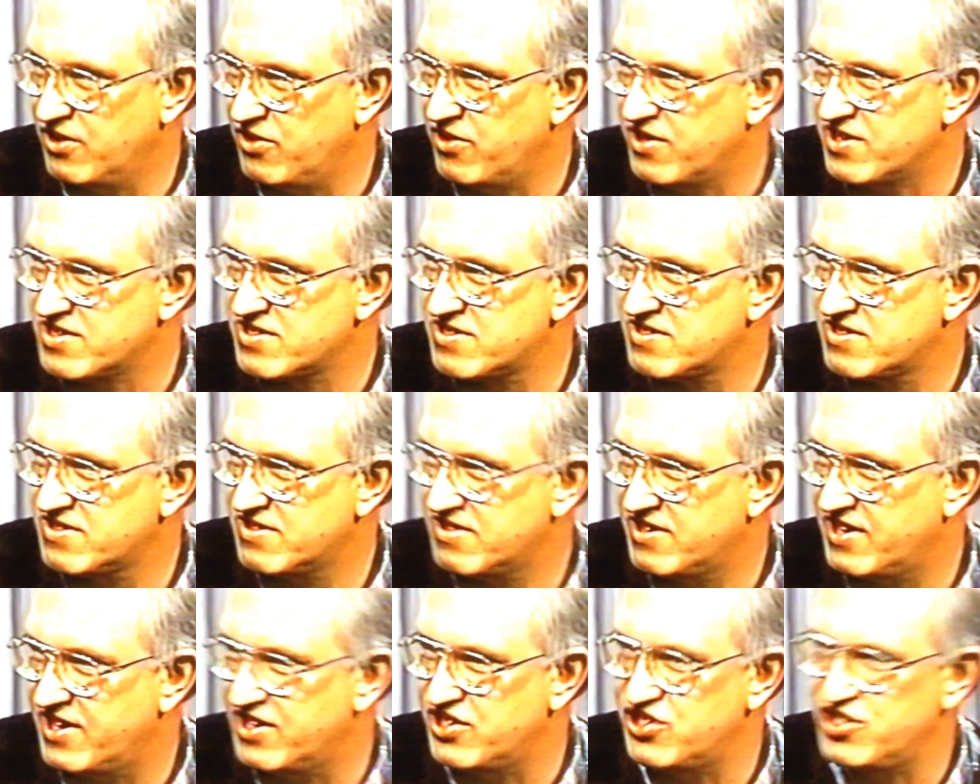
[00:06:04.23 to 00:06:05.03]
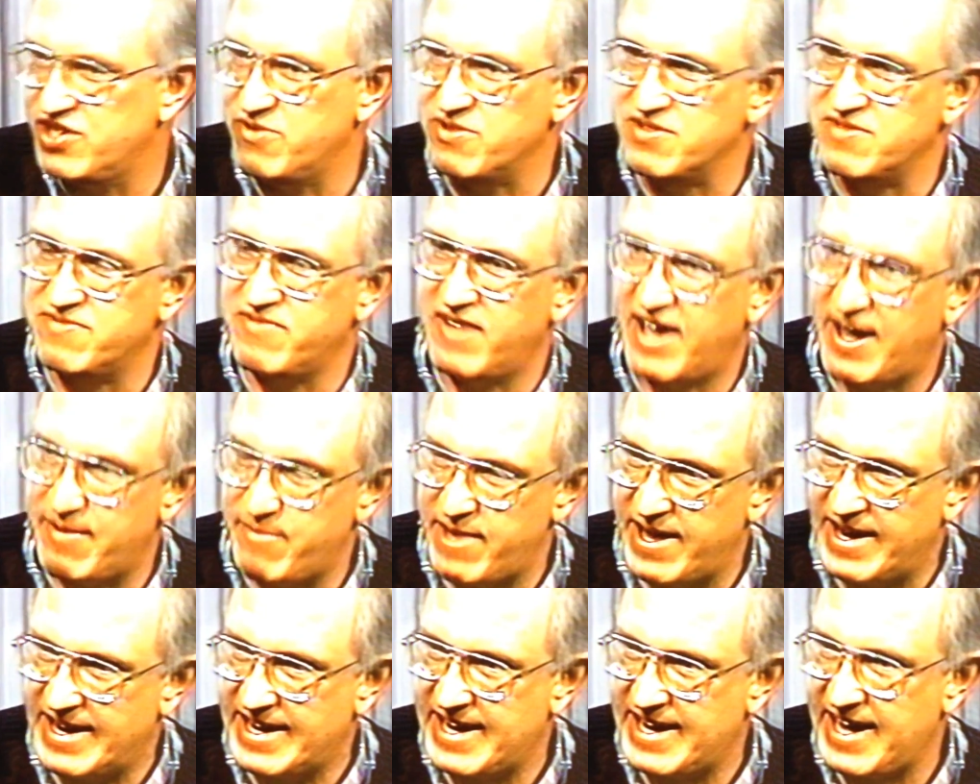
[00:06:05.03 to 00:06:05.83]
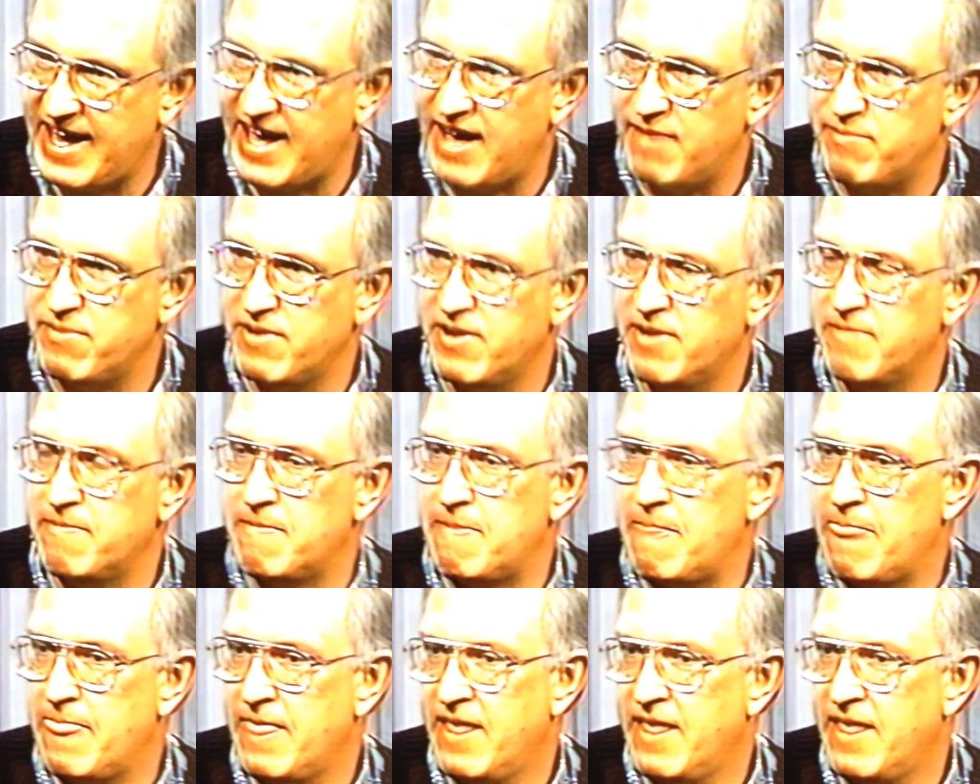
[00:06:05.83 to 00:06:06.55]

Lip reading: Louis. She was Phi Beta Kappa.